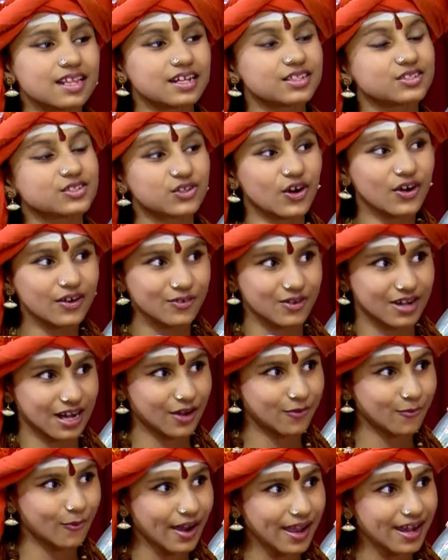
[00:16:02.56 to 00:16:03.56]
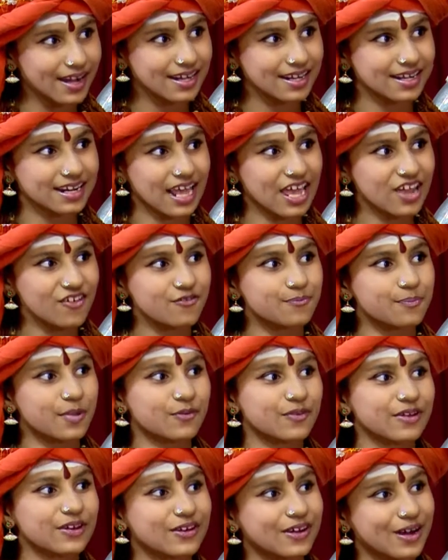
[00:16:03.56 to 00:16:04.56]
is not required in life, but
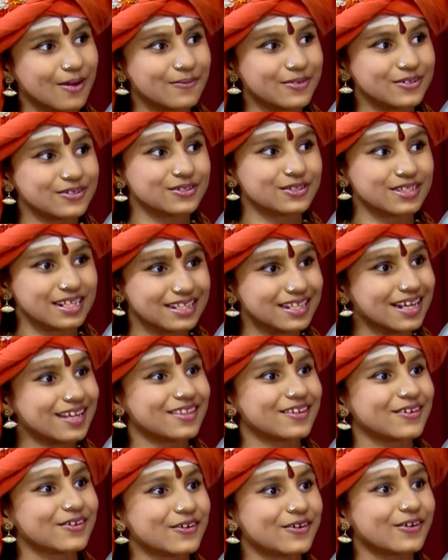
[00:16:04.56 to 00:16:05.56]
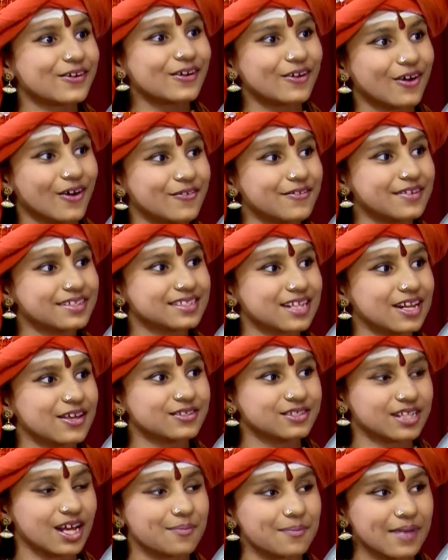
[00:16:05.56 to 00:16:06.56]
when you come to Nityananda Gurukul, obviously you
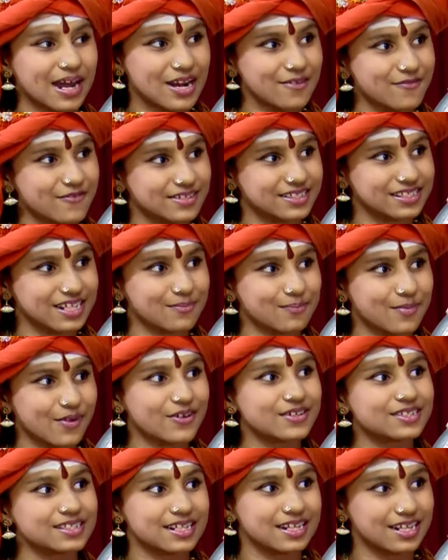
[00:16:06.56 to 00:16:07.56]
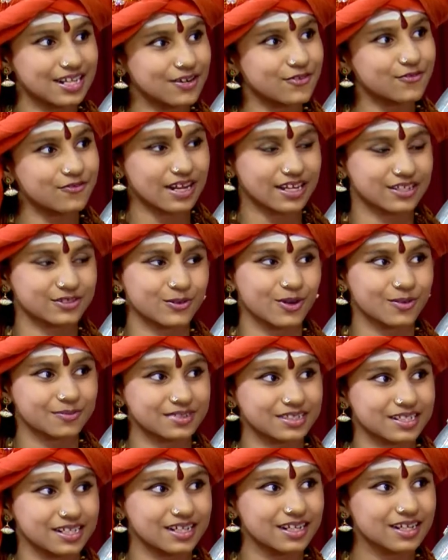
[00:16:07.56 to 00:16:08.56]
start manifesting powers and live like
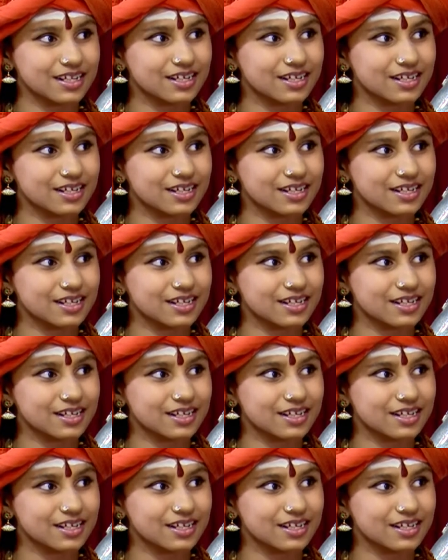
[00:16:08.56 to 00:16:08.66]
Swamiji.